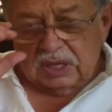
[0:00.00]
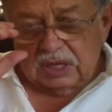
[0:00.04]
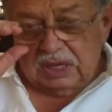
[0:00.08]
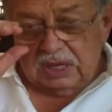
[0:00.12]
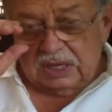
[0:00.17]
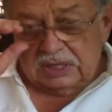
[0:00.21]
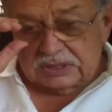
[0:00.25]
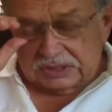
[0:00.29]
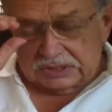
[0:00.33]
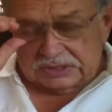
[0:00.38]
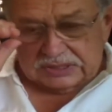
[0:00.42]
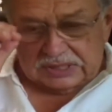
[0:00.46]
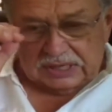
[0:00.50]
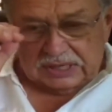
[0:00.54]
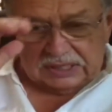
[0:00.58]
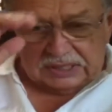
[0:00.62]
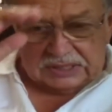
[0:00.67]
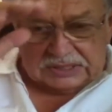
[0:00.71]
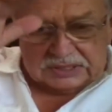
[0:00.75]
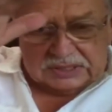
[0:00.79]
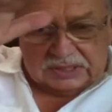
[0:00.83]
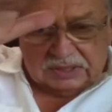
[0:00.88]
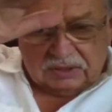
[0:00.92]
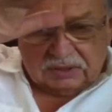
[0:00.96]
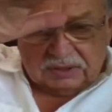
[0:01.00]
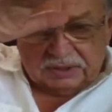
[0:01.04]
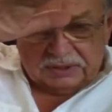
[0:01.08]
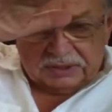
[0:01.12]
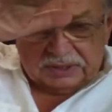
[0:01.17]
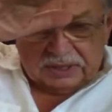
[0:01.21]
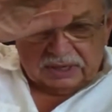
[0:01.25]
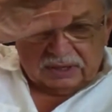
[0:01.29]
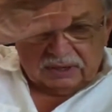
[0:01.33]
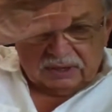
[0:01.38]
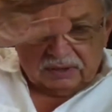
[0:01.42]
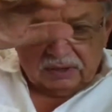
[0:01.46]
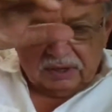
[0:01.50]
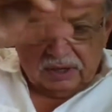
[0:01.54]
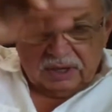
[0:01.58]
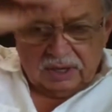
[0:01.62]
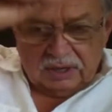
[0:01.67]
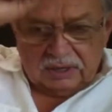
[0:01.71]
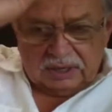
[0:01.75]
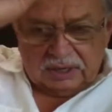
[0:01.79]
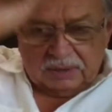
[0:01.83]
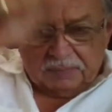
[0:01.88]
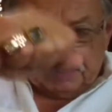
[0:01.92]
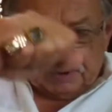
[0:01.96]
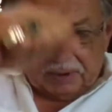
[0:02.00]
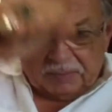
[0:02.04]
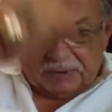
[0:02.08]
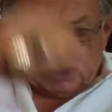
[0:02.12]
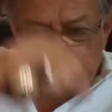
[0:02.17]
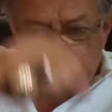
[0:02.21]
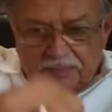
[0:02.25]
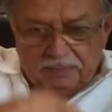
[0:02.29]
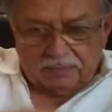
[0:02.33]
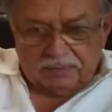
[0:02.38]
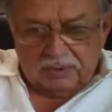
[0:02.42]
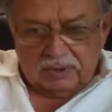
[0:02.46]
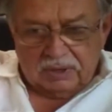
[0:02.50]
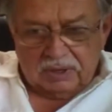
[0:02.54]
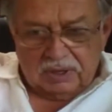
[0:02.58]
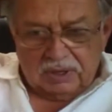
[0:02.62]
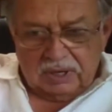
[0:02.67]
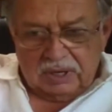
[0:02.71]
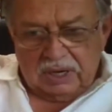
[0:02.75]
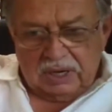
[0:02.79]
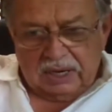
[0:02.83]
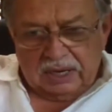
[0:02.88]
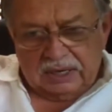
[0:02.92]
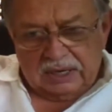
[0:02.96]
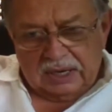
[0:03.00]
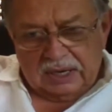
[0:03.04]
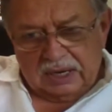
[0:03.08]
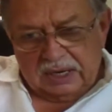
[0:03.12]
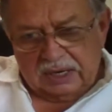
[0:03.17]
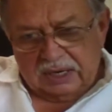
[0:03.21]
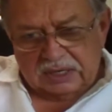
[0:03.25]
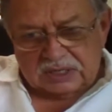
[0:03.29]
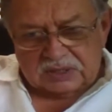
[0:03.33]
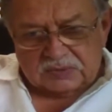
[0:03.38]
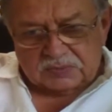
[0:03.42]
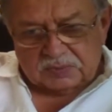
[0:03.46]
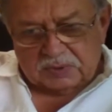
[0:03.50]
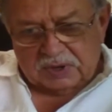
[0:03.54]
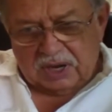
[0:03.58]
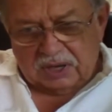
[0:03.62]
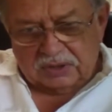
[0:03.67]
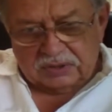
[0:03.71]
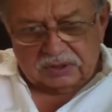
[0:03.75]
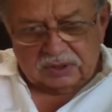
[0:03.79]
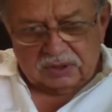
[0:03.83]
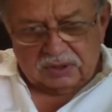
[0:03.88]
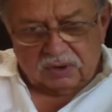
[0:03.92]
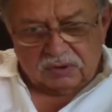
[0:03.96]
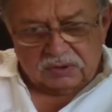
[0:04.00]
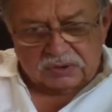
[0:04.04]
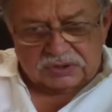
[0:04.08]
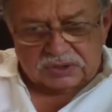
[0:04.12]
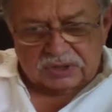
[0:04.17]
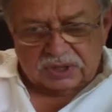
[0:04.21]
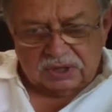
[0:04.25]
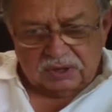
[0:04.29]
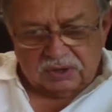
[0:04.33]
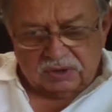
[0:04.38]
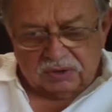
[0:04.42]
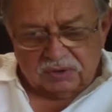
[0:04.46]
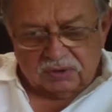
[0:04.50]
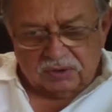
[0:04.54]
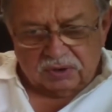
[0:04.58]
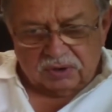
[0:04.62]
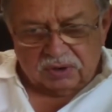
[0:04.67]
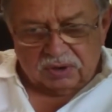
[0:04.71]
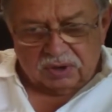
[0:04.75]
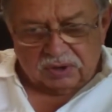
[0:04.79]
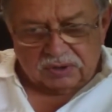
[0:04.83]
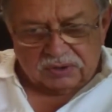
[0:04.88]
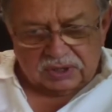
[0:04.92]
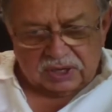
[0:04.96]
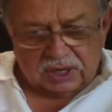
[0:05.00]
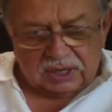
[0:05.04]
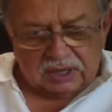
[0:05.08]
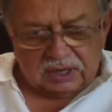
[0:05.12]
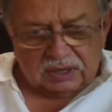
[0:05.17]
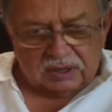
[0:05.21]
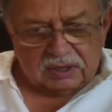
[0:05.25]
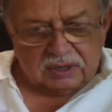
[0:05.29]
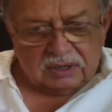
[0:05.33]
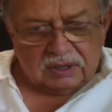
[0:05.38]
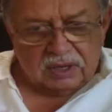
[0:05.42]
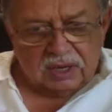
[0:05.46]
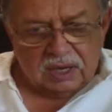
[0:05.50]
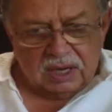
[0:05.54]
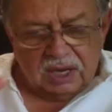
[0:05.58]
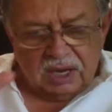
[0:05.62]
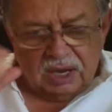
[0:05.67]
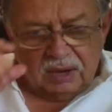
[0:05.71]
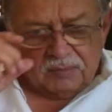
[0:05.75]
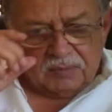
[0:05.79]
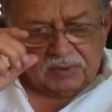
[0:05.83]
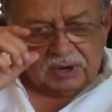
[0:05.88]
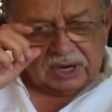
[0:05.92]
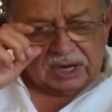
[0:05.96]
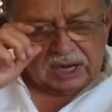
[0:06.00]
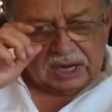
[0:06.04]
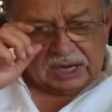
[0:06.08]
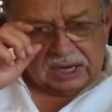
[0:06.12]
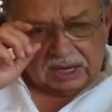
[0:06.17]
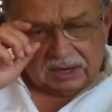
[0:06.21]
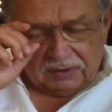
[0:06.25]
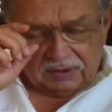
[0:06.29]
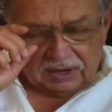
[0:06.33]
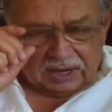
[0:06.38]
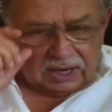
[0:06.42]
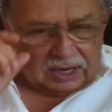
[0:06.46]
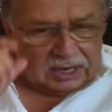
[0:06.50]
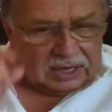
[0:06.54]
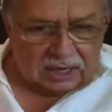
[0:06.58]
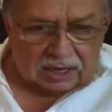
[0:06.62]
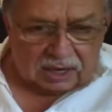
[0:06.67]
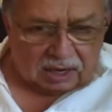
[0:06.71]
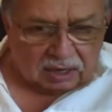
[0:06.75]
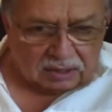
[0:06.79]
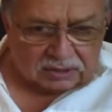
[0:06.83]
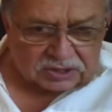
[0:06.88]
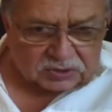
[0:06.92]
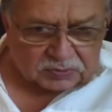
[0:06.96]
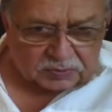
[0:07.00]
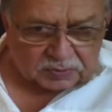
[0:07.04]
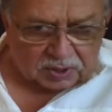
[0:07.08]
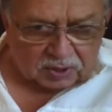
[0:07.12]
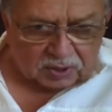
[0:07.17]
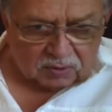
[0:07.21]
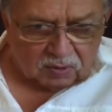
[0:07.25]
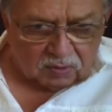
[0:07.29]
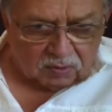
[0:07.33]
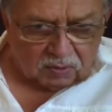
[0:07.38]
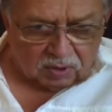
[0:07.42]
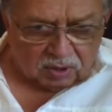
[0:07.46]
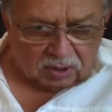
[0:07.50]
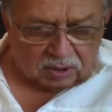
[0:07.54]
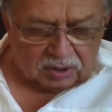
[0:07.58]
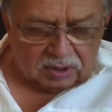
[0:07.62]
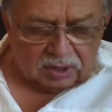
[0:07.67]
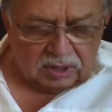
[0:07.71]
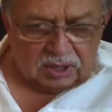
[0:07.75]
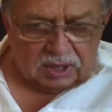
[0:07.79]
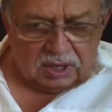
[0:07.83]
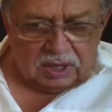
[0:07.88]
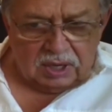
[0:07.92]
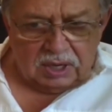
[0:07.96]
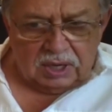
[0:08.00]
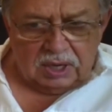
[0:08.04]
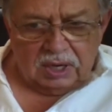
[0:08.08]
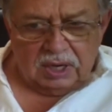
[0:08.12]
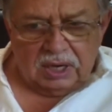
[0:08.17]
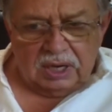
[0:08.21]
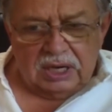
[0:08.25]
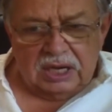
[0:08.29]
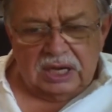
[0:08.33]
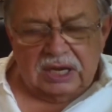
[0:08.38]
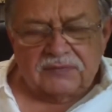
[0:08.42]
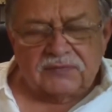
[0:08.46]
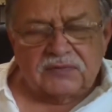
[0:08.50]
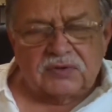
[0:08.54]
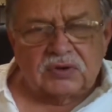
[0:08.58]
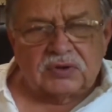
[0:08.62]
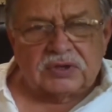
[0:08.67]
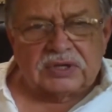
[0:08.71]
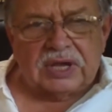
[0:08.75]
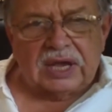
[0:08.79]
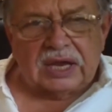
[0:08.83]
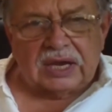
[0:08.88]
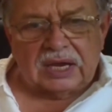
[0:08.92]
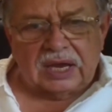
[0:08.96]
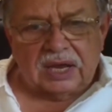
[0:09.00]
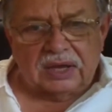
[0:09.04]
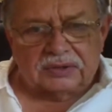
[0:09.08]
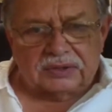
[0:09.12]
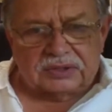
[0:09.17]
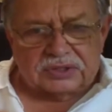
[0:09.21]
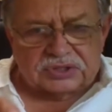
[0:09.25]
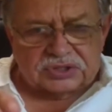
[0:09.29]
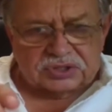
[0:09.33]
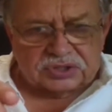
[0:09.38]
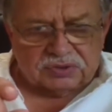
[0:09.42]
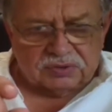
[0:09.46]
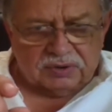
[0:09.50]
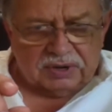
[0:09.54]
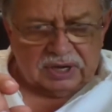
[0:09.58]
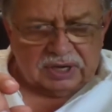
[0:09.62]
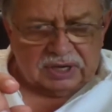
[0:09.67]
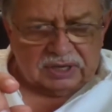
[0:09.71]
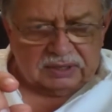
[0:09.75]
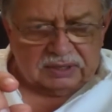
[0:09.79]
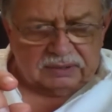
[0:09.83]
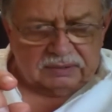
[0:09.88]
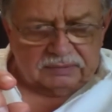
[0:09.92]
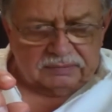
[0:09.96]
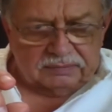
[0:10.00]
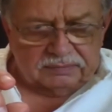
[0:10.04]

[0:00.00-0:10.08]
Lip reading: It's a stainless steel container. They pump it up, and then they spray out the hose, and you contain it. But any garden sprayer will work. If you take out the screen,